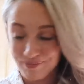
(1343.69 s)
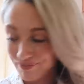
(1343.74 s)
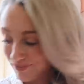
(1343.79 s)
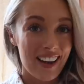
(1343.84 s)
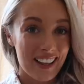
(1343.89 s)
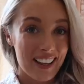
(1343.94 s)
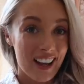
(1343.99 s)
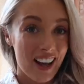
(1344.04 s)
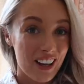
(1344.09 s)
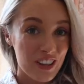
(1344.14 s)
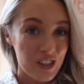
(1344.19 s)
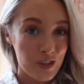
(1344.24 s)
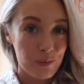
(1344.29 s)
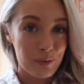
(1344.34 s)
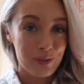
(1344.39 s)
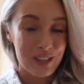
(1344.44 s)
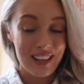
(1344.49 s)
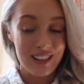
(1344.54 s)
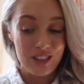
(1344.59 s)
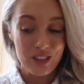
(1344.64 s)
I
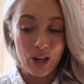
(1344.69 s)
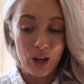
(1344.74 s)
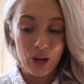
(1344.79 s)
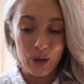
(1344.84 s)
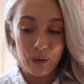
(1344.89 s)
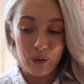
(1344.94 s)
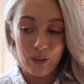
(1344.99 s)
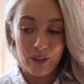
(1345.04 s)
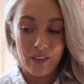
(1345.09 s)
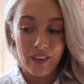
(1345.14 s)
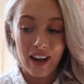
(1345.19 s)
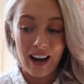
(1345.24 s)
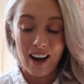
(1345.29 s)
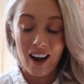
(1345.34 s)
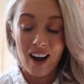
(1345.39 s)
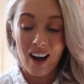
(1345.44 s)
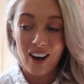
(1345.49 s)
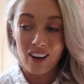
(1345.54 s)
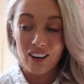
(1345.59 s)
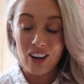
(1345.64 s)
100% know that there
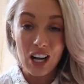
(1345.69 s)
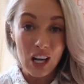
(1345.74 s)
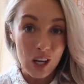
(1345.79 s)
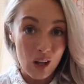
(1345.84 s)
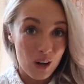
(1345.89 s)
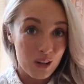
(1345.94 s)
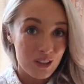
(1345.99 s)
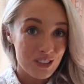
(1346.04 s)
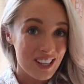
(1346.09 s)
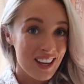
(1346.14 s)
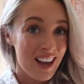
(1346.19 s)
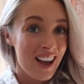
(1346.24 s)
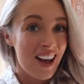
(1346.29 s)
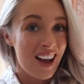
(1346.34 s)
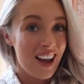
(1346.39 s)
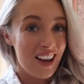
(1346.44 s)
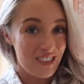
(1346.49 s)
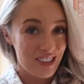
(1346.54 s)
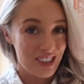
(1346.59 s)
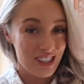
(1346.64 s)
are a lot
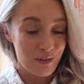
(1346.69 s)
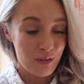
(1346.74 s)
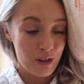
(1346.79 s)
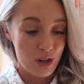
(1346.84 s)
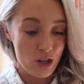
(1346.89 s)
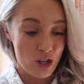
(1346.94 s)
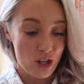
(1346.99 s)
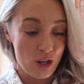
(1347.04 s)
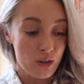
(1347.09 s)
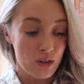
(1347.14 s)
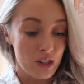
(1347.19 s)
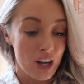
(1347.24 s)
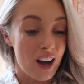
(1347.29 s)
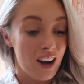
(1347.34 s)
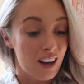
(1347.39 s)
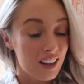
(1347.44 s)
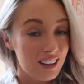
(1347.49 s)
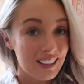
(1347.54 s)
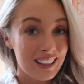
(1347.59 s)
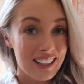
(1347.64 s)
of summer shoes that
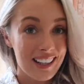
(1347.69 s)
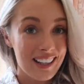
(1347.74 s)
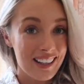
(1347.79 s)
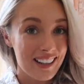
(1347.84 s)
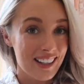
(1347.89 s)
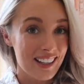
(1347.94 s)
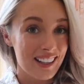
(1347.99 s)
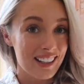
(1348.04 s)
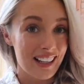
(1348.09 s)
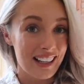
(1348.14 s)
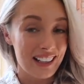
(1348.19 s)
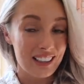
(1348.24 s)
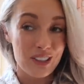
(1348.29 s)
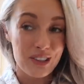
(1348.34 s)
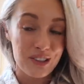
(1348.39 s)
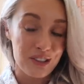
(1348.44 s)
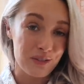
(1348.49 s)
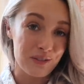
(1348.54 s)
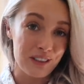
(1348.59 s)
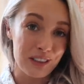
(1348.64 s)
aren't here, like
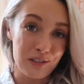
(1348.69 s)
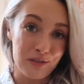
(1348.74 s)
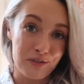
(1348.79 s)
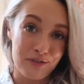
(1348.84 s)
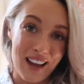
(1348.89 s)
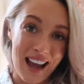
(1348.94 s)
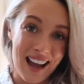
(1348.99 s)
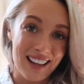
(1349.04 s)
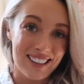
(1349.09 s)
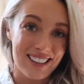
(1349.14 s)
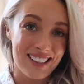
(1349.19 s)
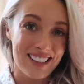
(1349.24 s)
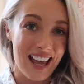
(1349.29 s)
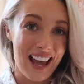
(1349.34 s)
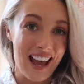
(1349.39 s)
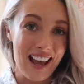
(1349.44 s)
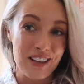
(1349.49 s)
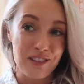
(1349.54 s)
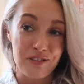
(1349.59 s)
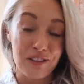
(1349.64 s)
lots of little flats
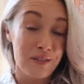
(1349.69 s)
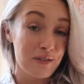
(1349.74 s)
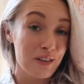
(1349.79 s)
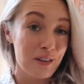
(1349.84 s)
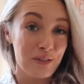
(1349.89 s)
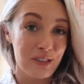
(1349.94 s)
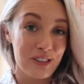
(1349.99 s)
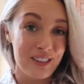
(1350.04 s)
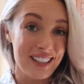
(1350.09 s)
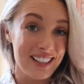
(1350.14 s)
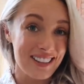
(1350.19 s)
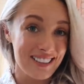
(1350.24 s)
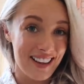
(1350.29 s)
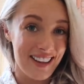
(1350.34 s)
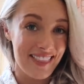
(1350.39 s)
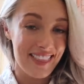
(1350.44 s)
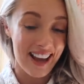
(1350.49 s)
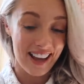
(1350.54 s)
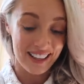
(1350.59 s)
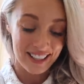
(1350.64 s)
and flip-flops and things
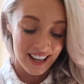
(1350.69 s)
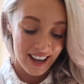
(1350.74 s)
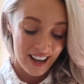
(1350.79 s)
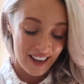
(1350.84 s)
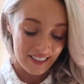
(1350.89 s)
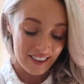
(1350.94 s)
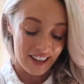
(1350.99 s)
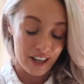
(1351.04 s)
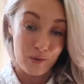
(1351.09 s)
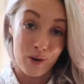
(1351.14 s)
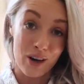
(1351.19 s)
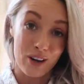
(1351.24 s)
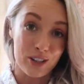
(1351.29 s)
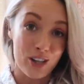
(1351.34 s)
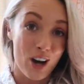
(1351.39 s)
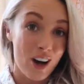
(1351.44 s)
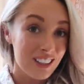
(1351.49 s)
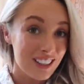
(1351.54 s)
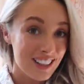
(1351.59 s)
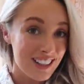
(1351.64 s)
like that that I wear on
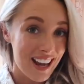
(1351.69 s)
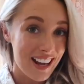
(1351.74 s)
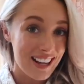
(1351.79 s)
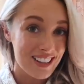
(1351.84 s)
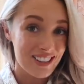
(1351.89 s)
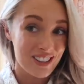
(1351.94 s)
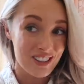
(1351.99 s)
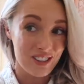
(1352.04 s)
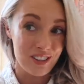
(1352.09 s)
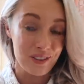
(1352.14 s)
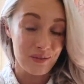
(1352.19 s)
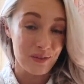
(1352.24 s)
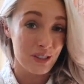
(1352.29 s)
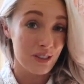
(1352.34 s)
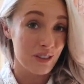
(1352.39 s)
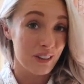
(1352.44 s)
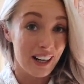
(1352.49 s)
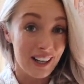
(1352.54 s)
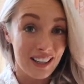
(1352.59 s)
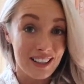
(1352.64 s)
holidays, so I'm
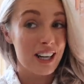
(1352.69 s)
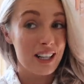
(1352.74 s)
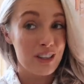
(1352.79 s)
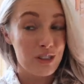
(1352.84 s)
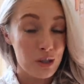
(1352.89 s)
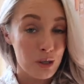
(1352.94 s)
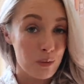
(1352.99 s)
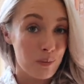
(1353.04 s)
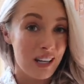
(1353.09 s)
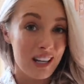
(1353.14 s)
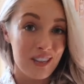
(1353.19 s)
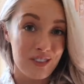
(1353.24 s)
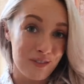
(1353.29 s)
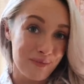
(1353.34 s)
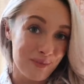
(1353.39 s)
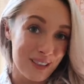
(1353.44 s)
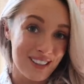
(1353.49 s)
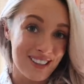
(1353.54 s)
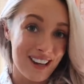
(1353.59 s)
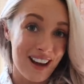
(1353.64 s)
sorry I do appear to
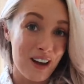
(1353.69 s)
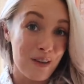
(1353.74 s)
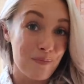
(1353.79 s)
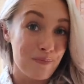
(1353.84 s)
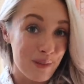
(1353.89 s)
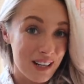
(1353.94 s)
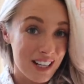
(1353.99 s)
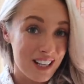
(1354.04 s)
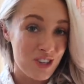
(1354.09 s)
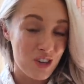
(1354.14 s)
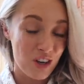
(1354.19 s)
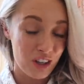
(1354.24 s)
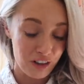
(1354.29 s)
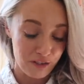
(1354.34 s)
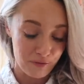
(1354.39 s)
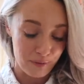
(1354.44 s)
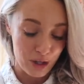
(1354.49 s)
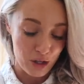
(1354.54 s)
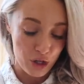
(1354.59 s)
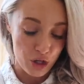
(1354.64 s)
have missed out a big chunk
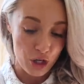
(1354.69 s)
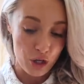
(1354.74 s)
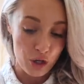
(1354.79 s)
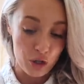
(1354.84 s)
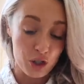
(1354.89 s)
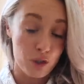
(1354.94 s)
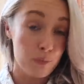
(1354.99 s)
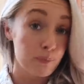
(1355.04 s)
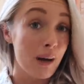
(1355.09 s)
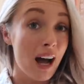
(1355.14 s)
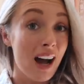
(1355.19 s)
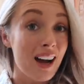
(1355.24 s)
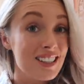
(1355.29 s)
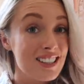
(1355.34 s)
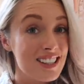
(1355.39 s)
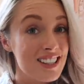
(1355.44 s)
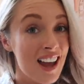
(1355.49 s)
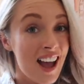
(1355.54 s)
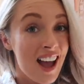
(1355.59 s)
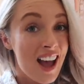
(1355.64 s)
of my shoes.
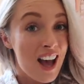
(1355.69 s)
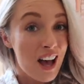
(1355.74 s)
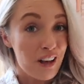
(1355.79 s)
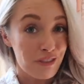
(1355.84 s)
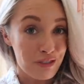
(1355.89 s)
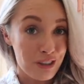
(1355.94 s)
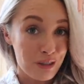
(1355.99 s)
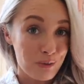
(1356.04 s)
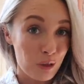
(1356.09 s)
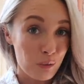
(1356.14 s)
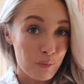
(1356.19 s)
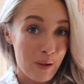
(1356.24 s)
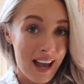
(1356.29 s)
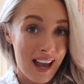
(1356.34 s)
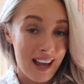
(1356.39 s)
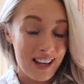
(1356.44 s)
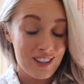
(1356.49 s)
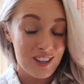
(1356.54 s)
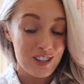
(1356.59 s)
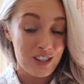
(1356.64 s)
But a few more
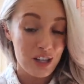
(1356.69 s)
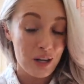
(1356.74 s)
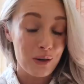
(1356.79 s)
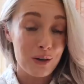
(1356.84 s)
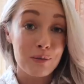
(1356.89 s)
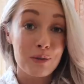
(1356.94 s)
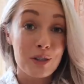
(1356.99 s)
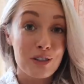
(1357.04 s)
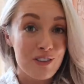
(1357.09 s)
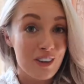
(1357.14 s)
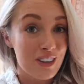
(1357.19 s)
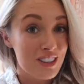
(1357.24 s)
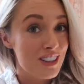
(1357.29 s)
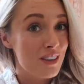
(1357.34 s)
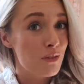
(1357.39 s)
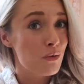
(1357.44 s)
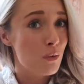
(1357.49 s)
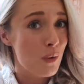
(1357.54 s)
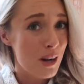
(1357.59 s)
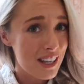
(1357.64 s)
pairs until we move on
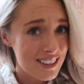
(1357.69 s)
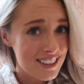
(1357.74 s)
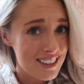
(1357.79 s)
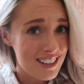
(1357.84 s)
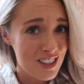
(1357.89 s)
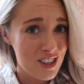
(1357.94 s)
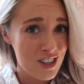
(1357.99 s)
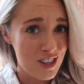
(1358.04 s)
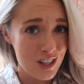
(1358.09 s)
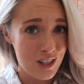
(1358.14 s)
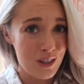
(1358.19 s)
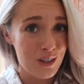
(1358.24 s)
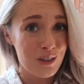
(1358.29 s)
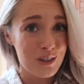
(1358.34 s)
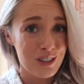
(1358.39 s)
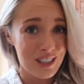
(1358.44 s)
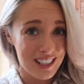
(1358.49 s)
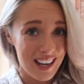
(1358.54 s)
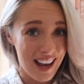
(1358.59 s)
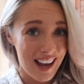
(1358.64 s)
to winter
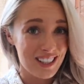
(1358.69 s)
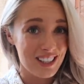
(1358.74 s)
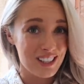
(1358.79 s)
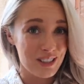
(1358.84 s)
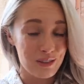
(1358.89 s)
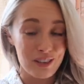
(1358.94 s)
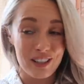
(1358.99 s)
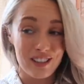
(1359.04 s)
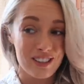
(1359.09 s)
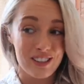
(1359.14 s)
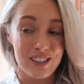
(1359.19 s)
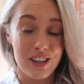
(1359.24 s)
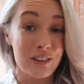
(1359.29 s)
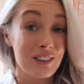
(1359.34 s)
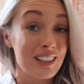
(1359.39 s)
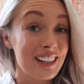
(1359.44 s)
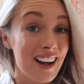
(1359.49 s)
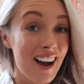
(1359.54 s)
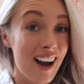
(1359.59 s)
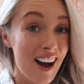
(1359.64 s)
shoes. Yes, so this is
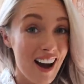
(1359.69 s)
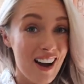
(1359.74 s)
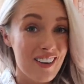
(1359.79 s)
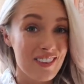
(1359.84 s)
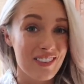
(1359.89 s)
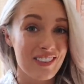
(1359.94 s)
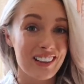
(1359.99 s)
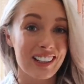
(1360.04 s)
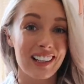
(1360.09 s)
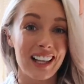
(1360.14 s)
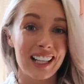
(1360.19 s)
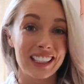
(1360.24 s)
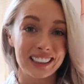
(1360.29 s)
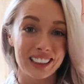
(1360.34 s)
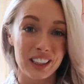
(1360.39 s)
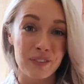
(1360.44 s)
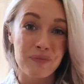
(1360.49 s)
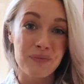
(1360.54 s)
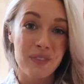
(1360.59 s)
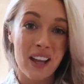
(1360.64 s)
only half of the
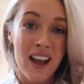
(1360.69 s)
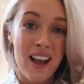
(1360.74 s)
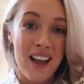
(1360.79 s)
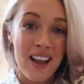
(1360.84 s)
collection.